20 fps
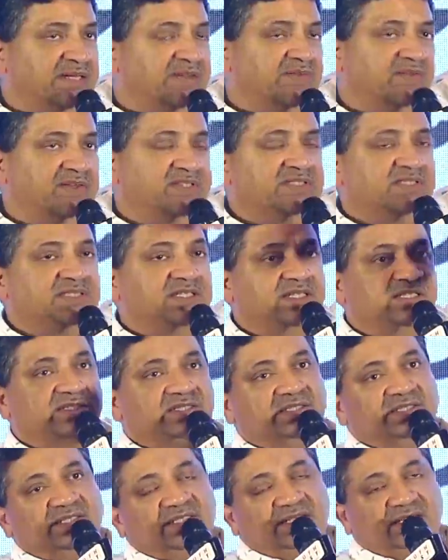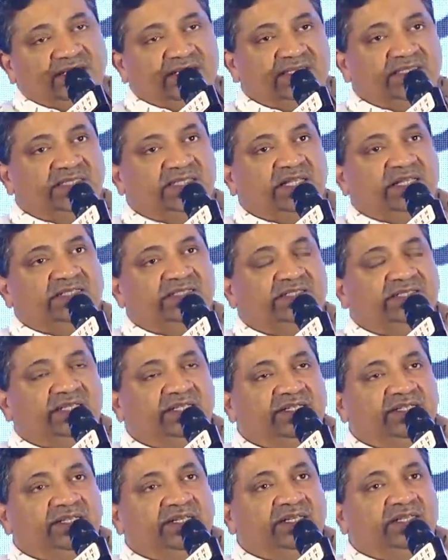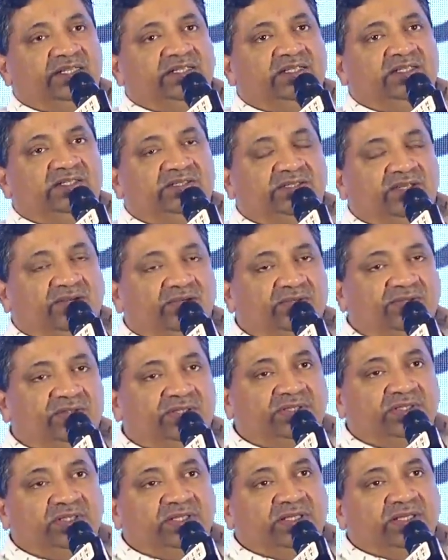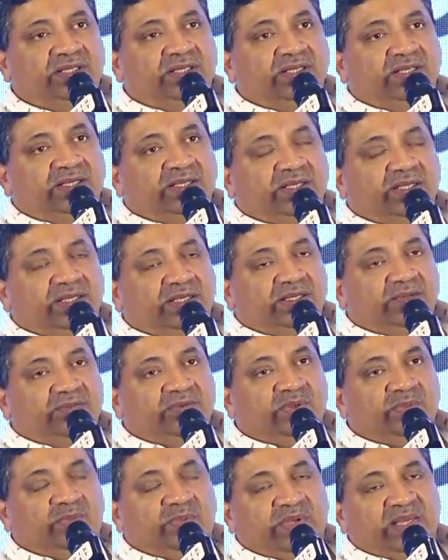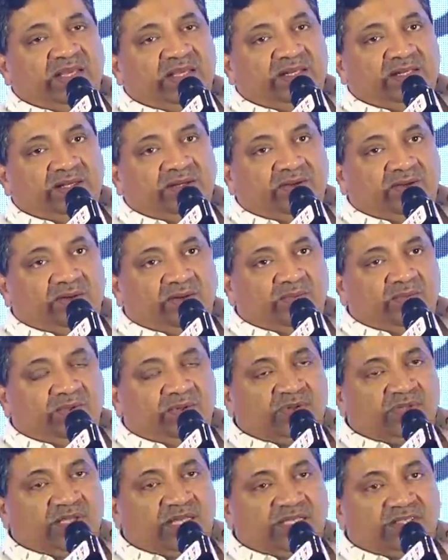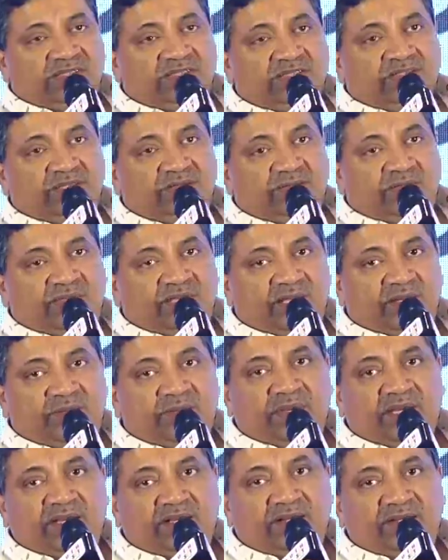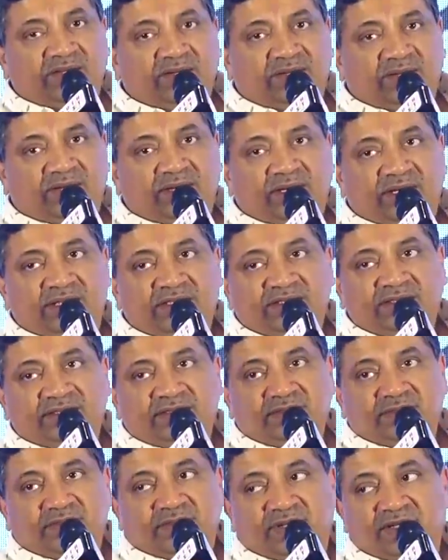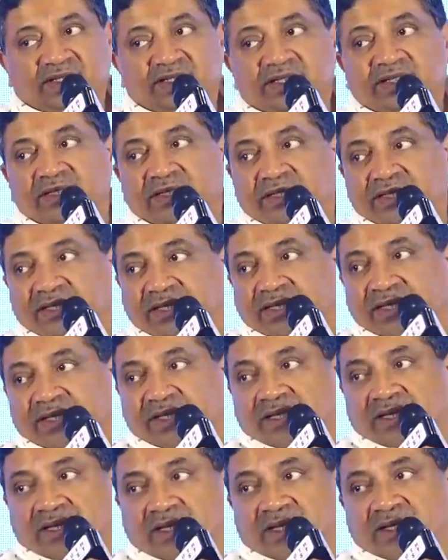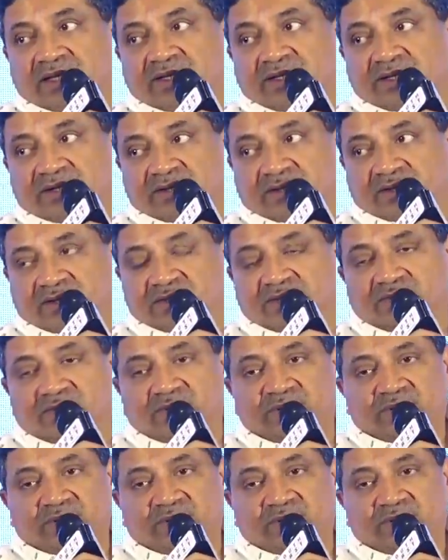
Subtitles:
differentiation, it is that generally in the South, we pay in a lot more taxes and we get back a lot less money. And in the North,